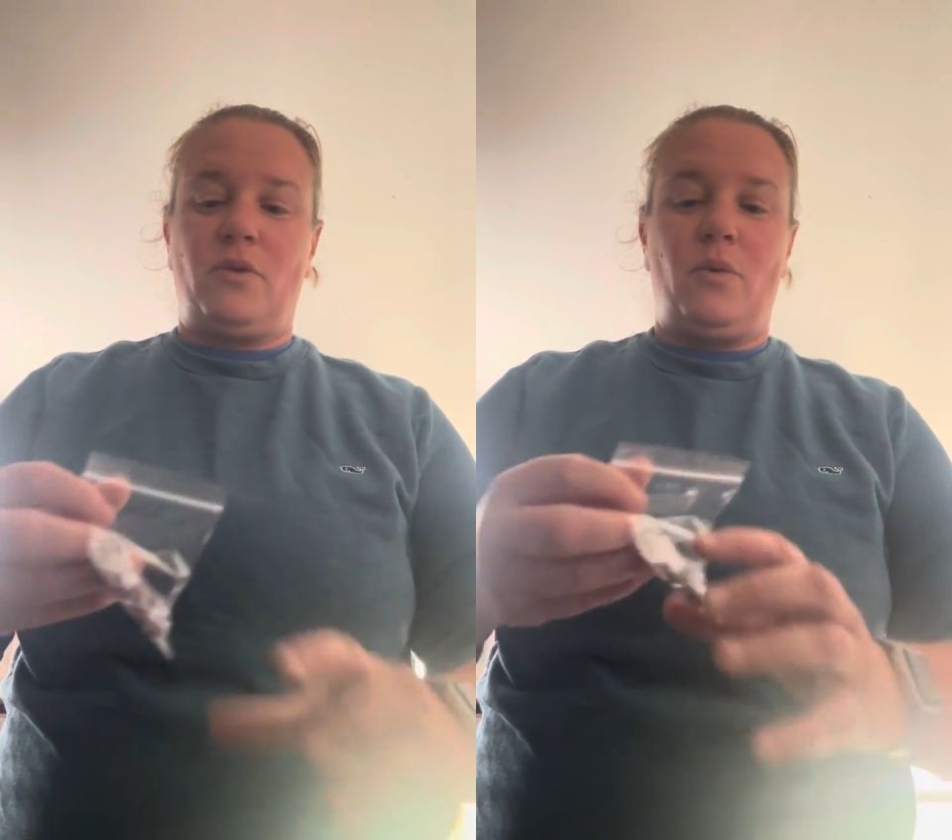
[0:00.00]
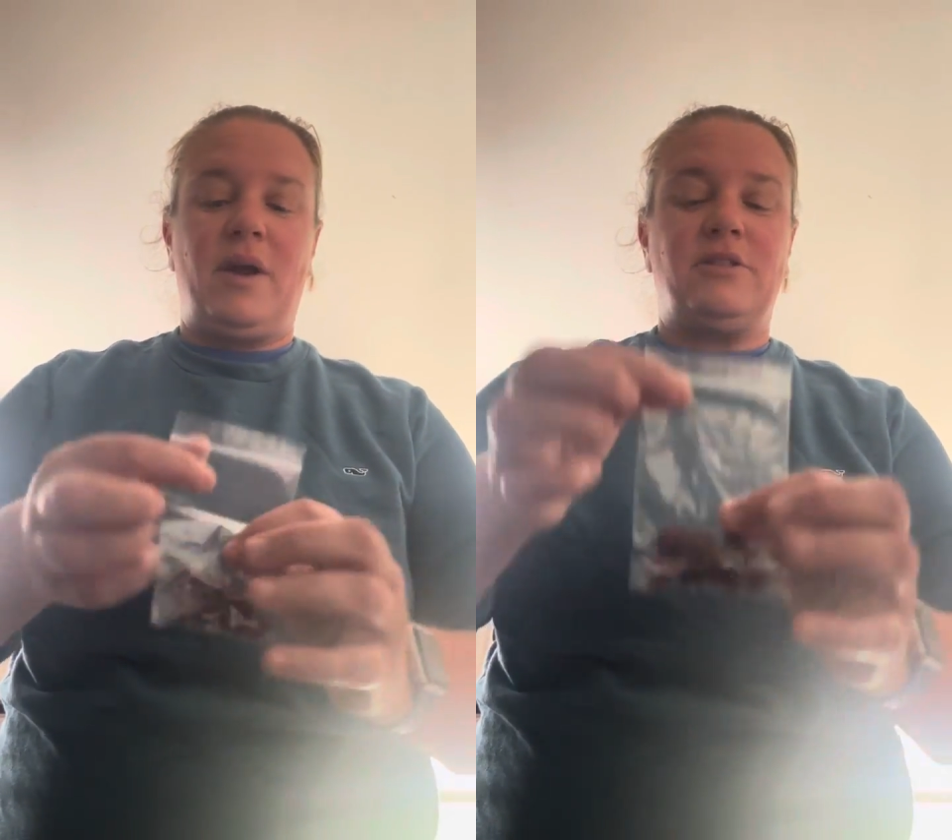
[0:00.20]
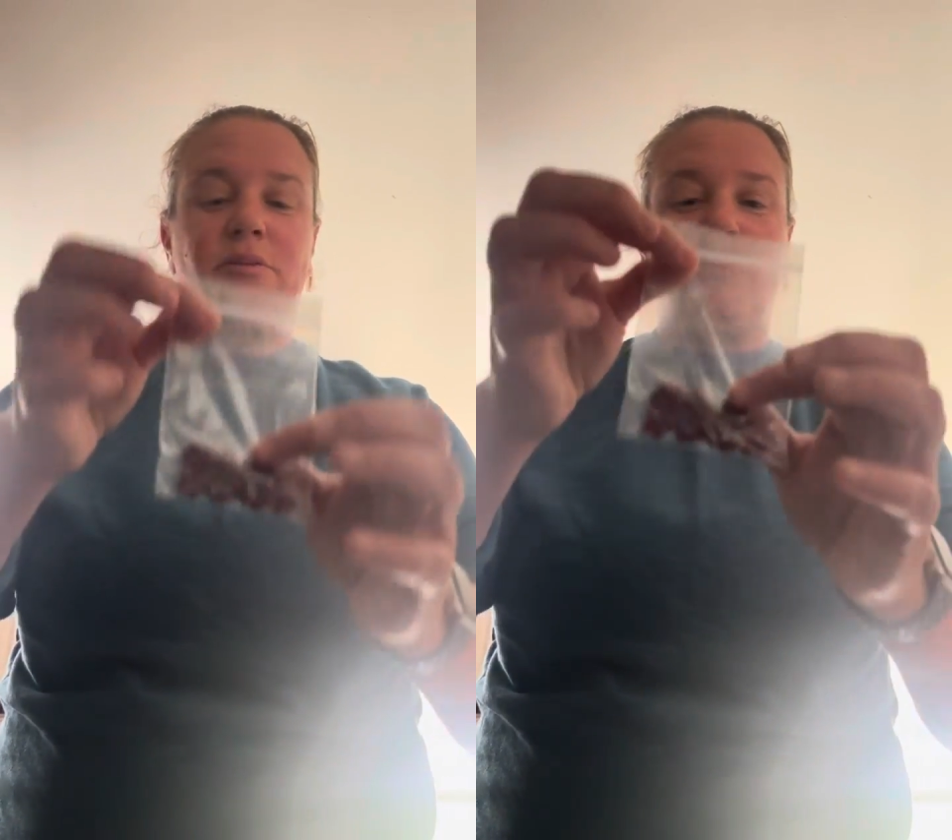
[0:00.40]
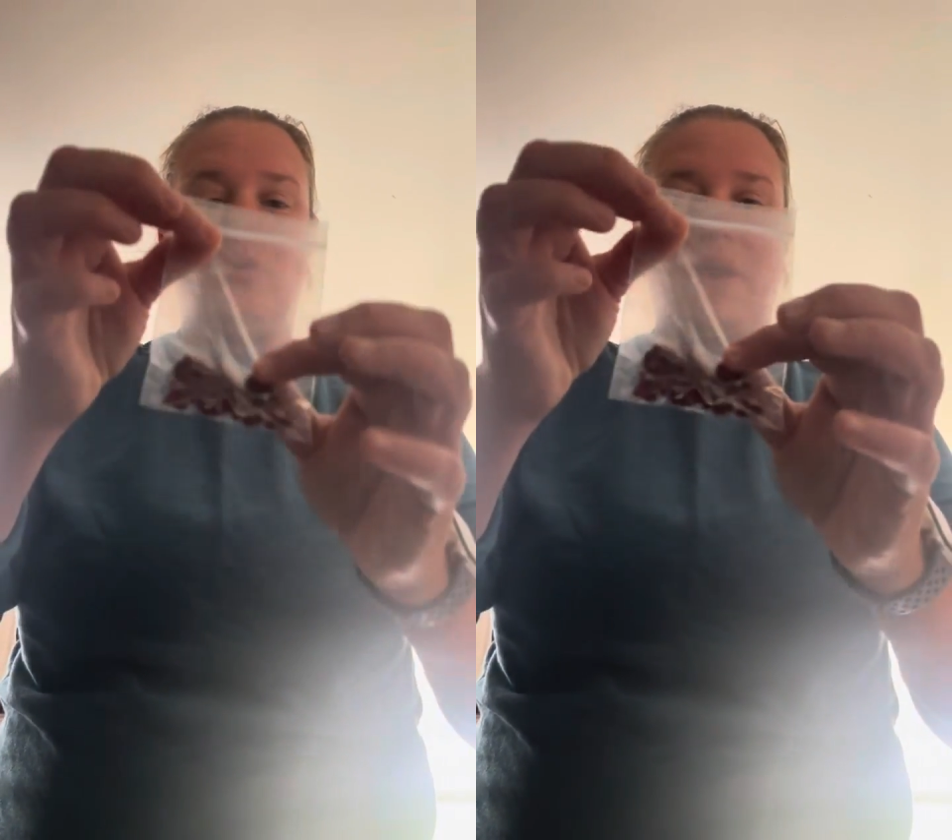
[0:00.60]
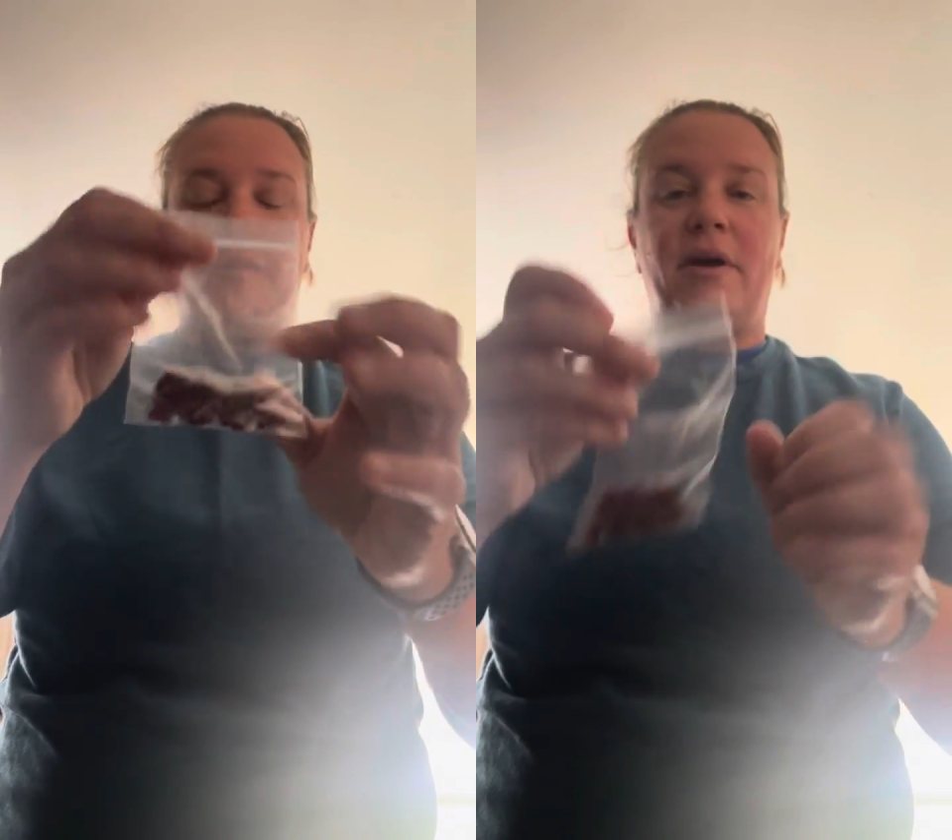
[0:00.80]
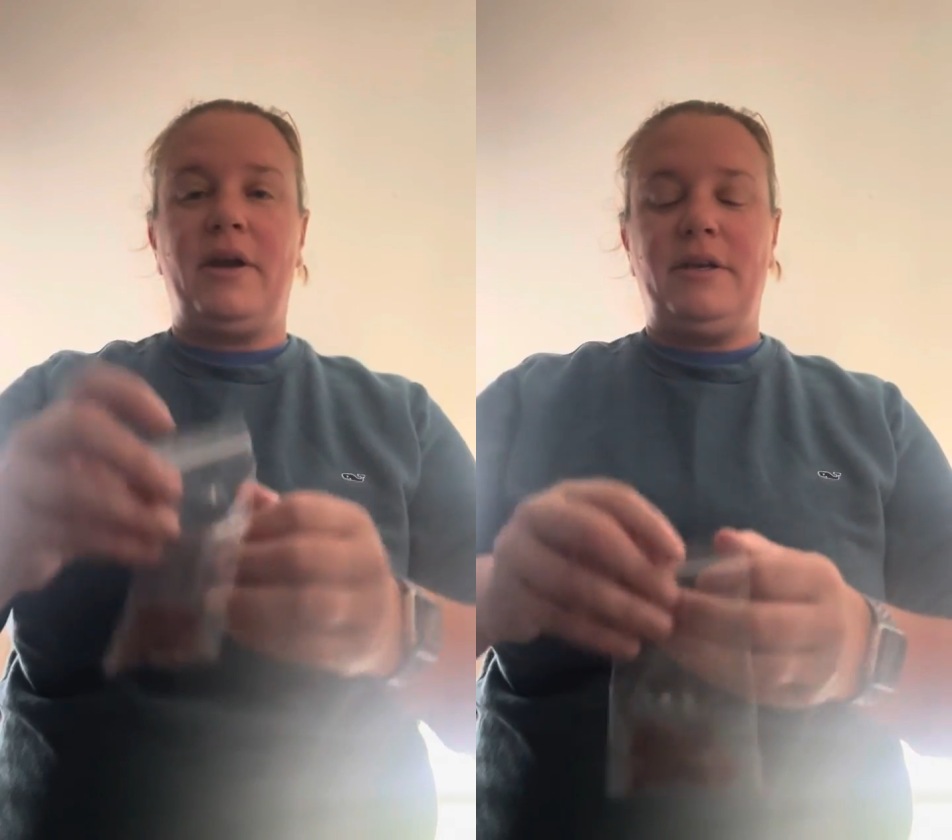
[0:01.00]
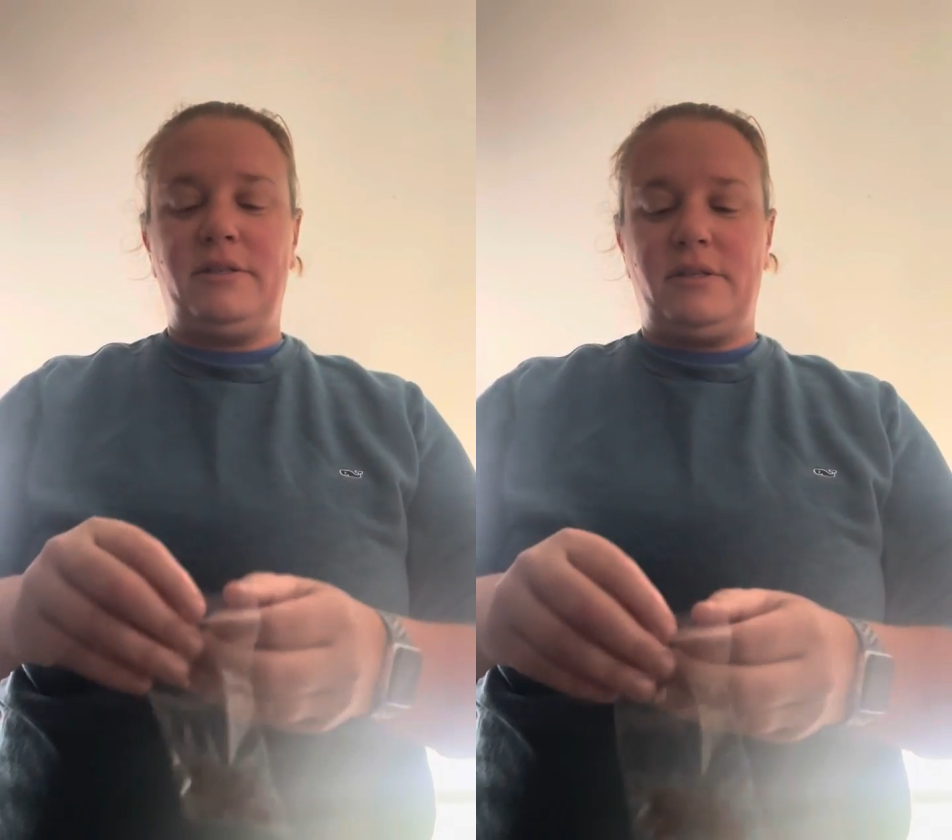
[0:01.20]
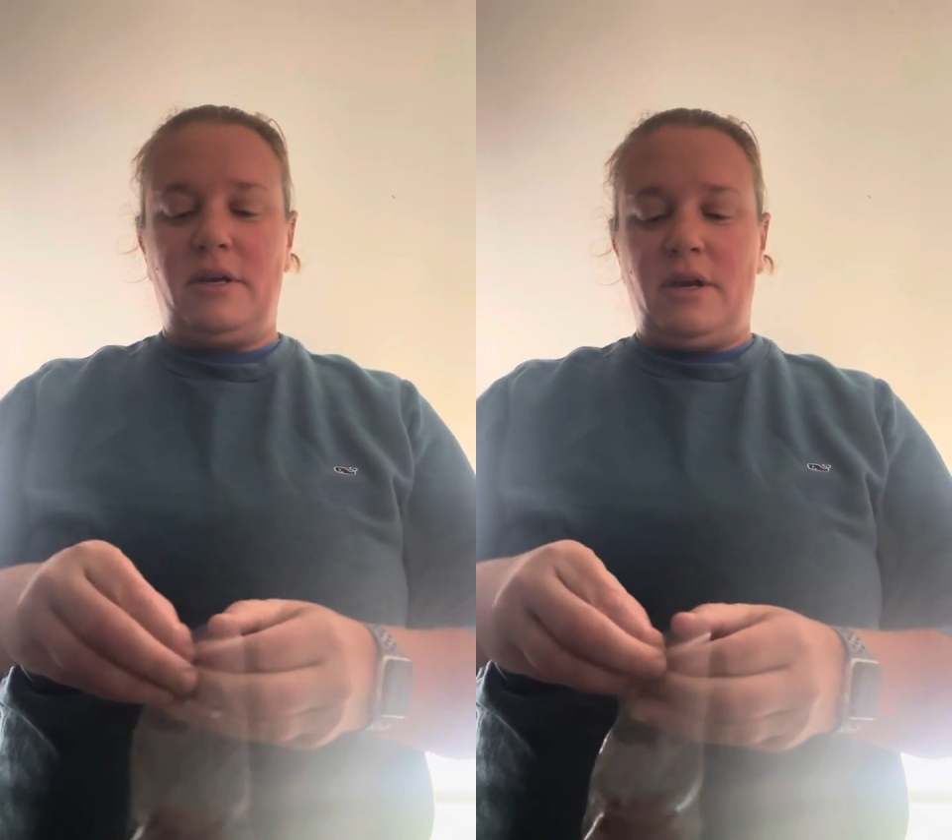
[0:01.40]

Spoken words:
We got some cranberries.